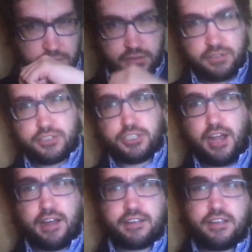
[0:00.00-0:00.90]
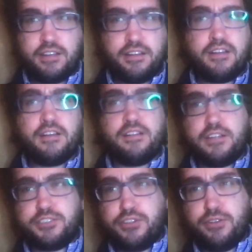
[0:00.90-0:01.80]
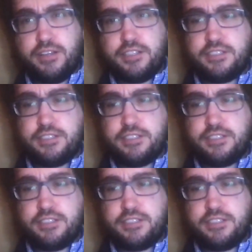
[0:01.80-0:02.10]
Check. Let's do this.